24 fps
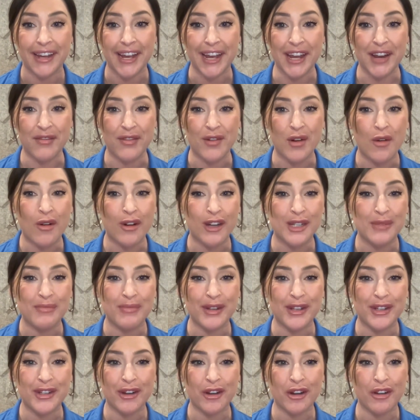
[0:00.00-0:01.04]
And of course,
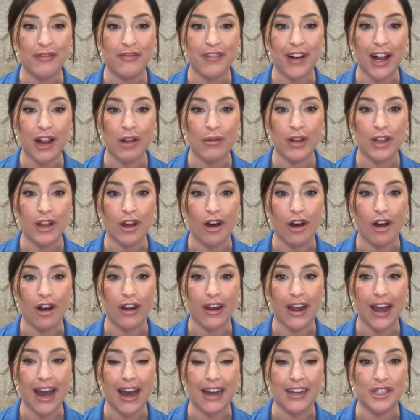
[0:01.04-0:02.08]
be sure to follow
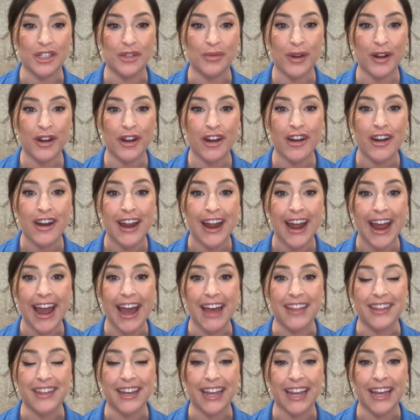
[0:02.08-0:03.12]
along on Twitter
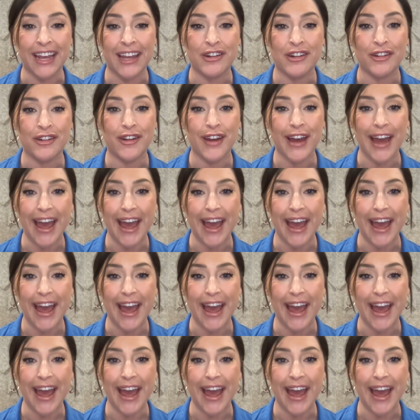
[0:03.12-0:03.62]
at the handle